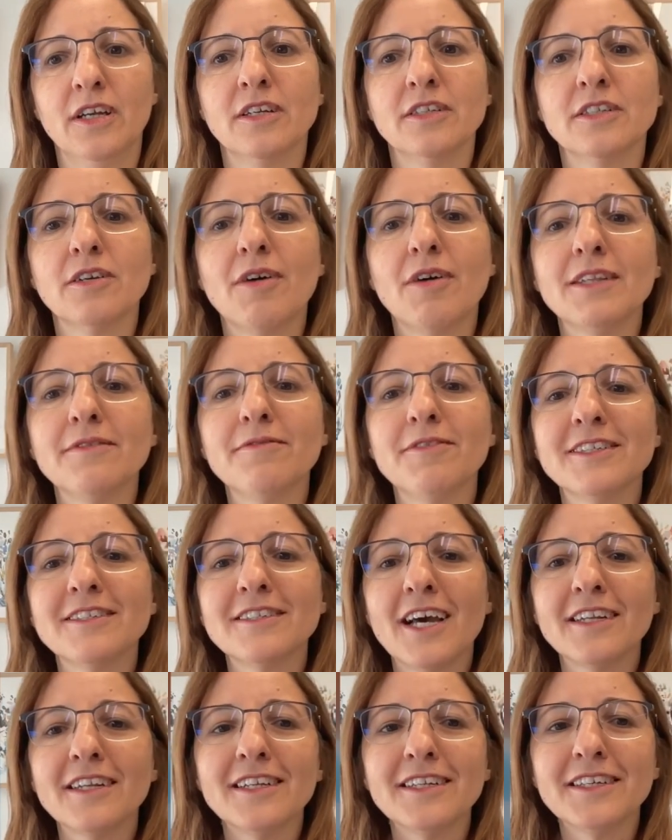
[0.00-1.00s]
So
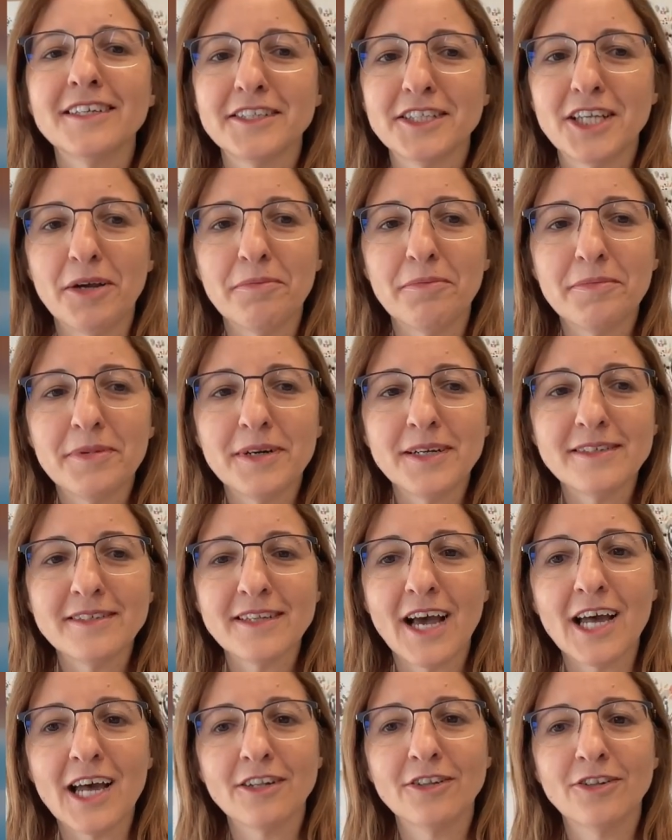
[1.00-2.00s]
adversarial examples
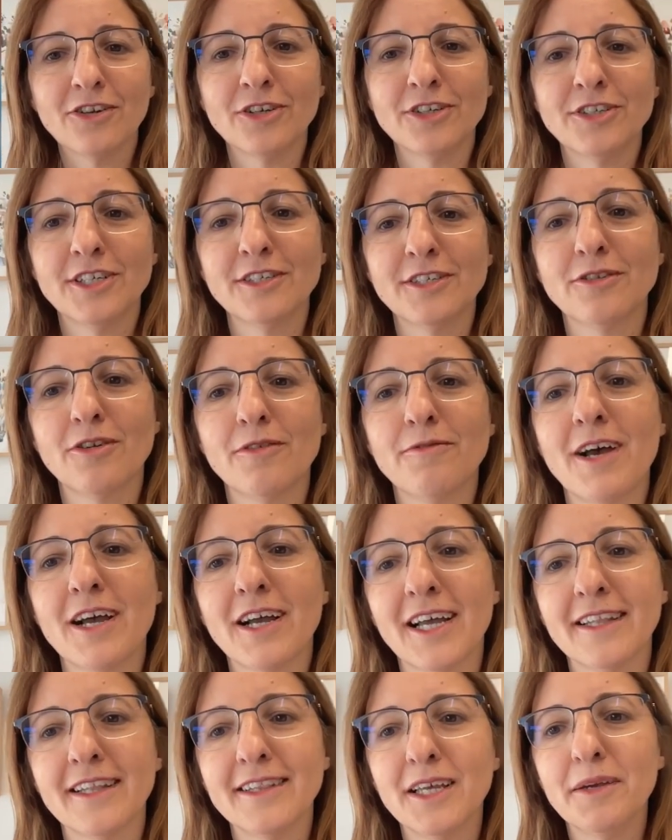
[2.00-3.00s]
are not just of
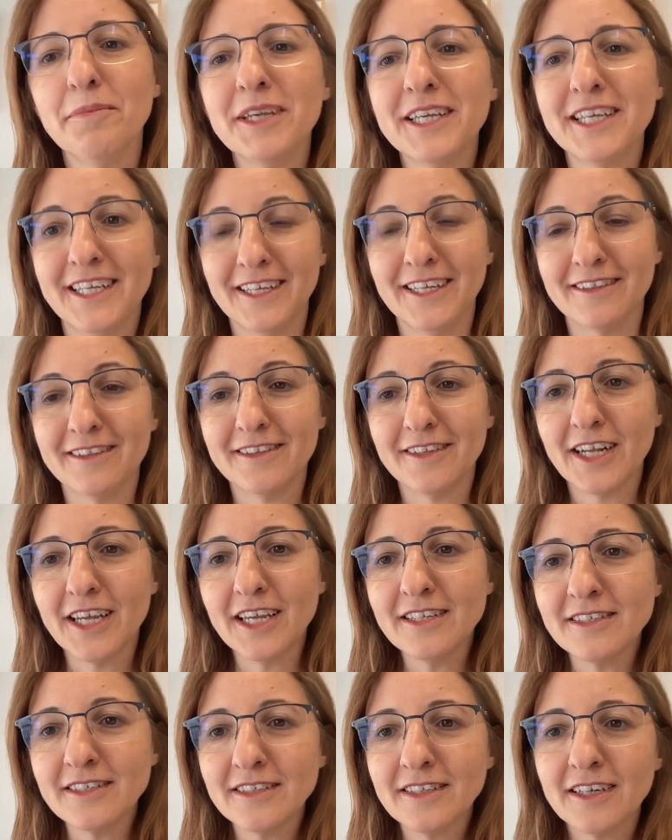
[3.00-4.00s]
academic
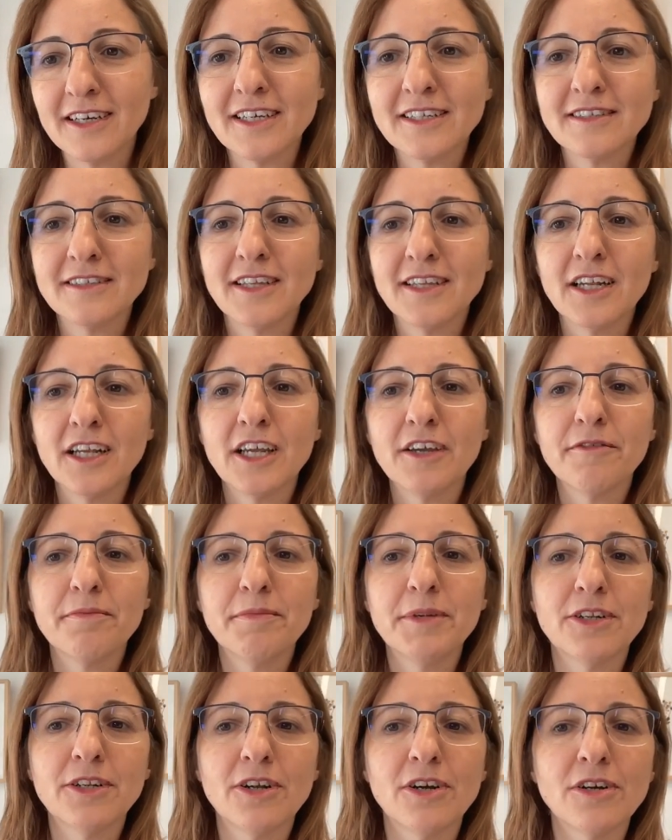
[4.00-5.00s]
interest, as there have
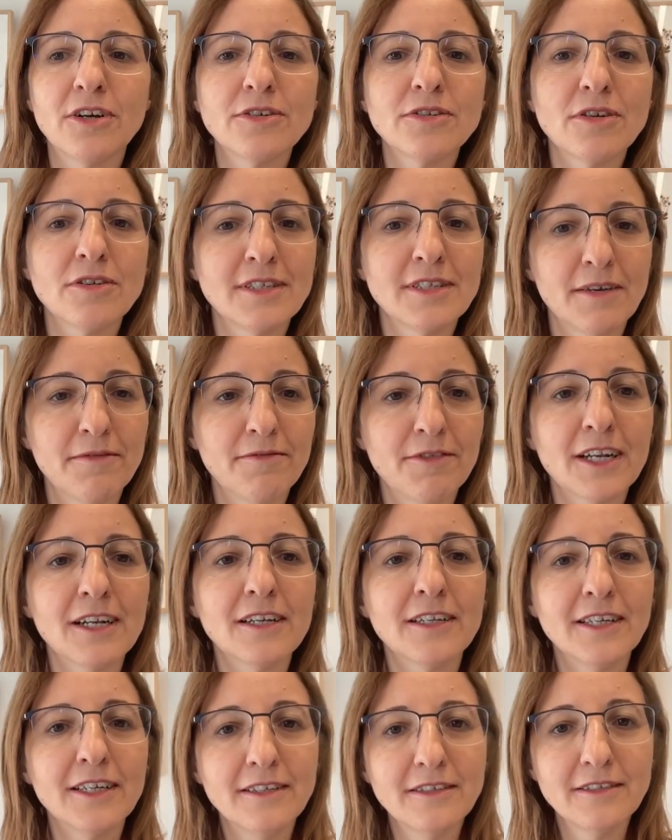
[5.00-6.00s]
been also several
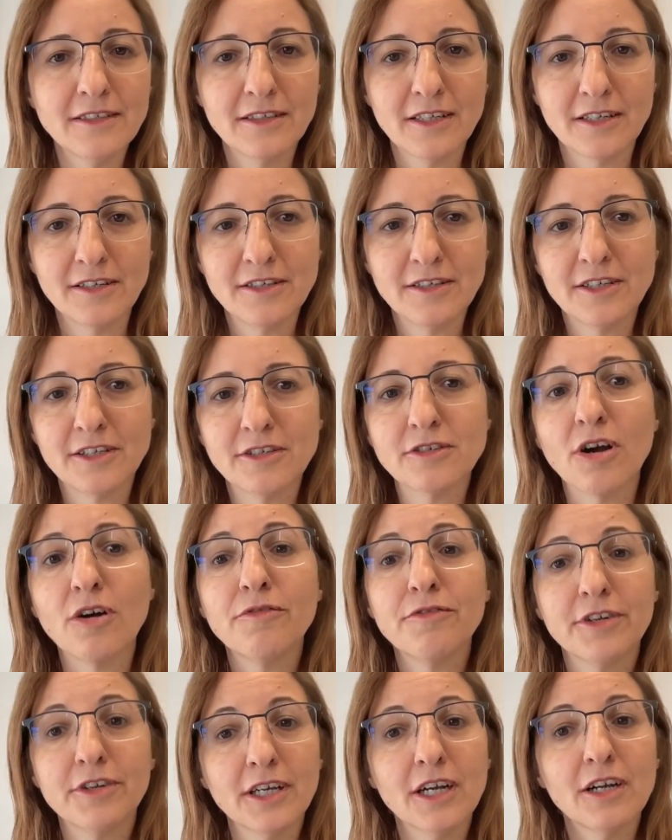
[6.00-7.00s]
instances
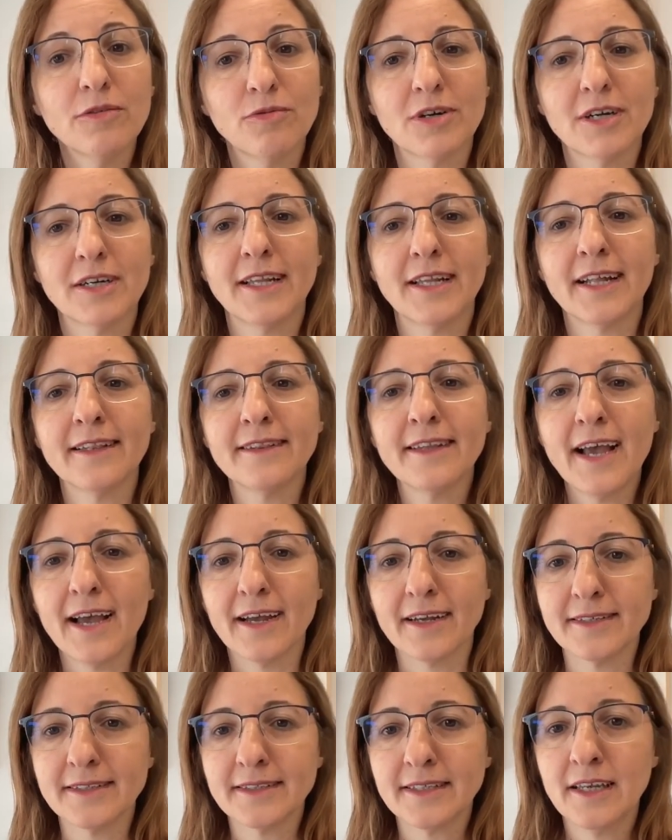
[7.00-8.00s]
of real-world
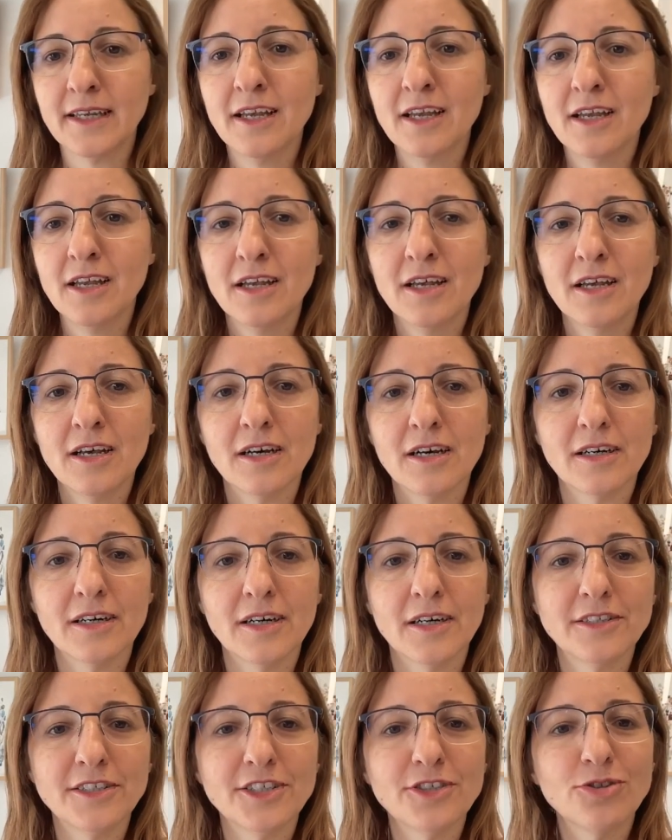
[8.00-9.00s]
attacks.
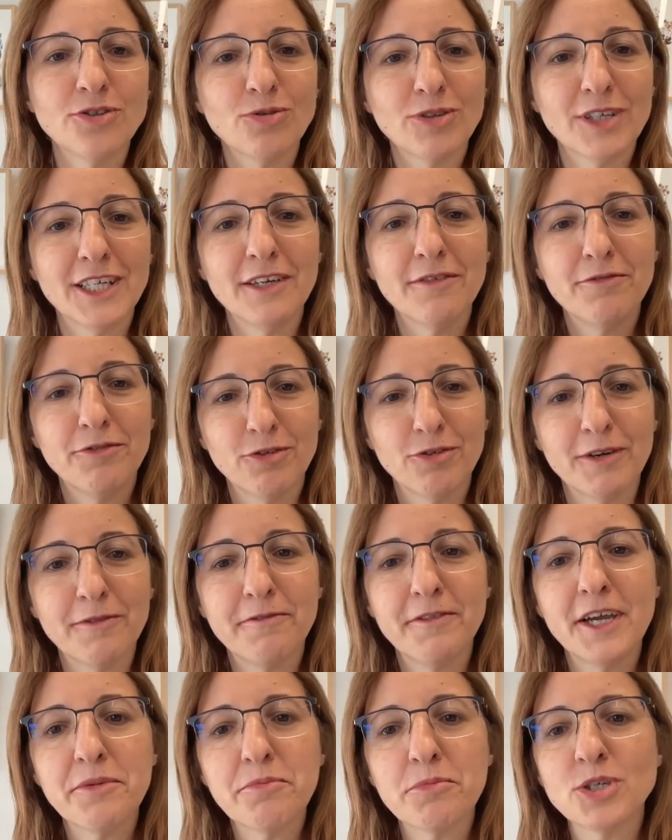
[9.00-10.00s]
Just to give you a
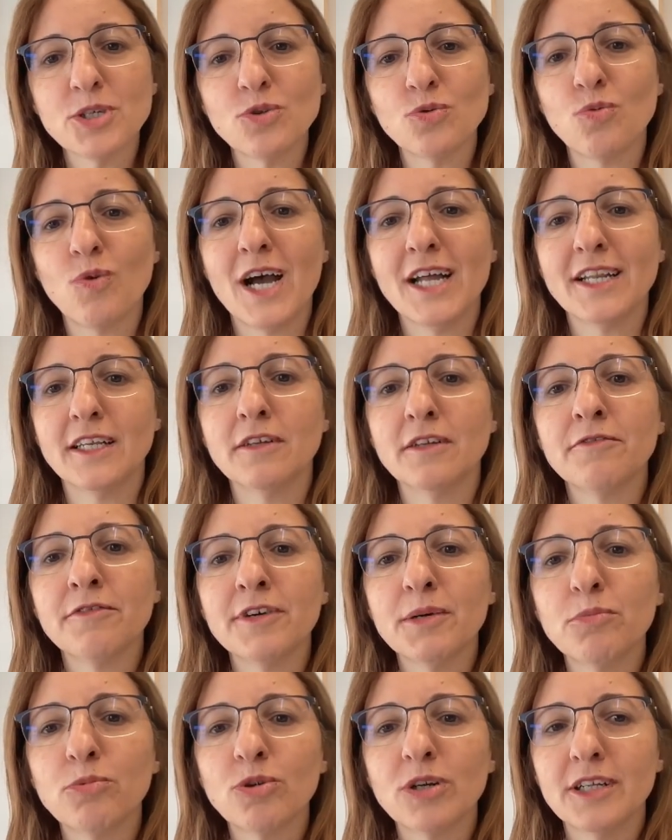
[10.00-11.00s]
famous one, in
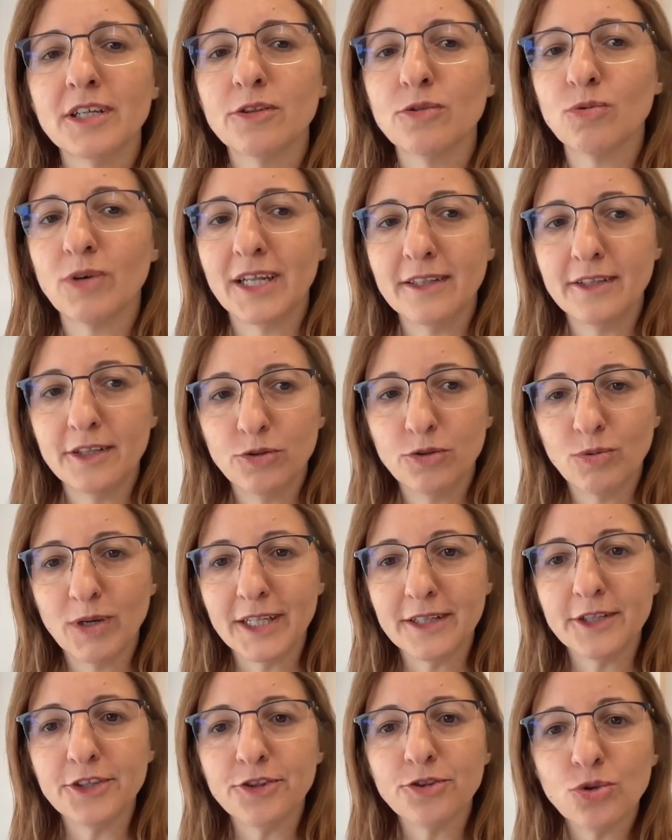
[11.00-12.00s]
February
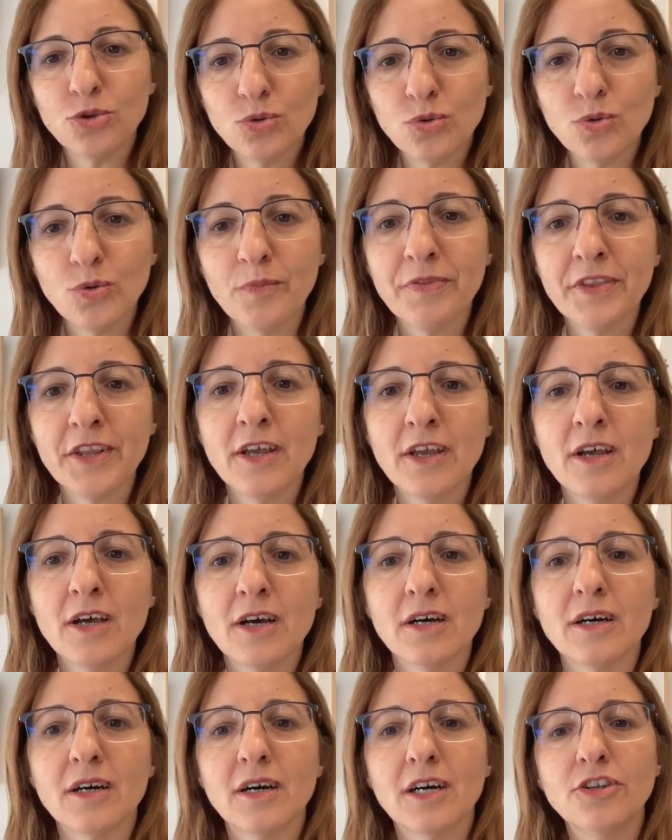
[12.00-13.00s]
2022,
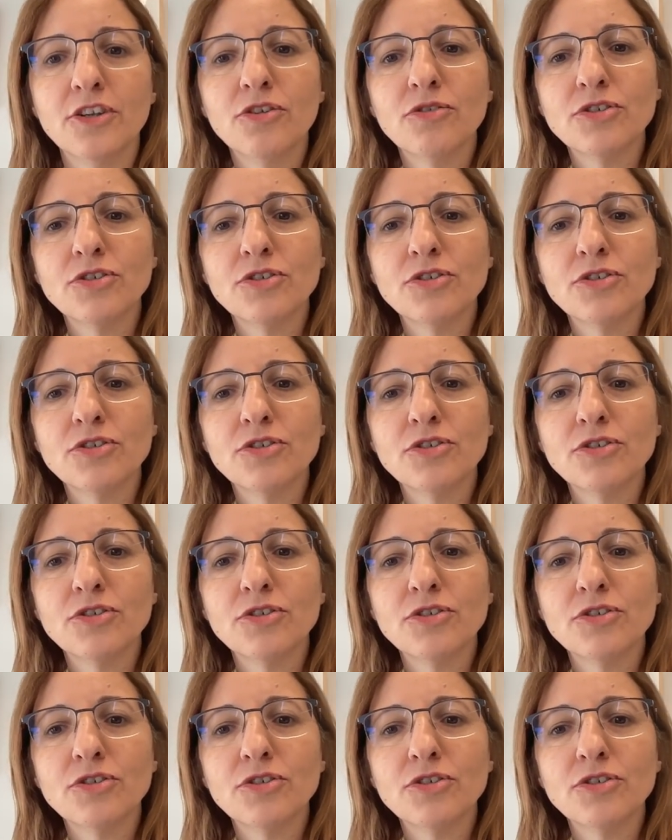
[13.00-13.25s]
a New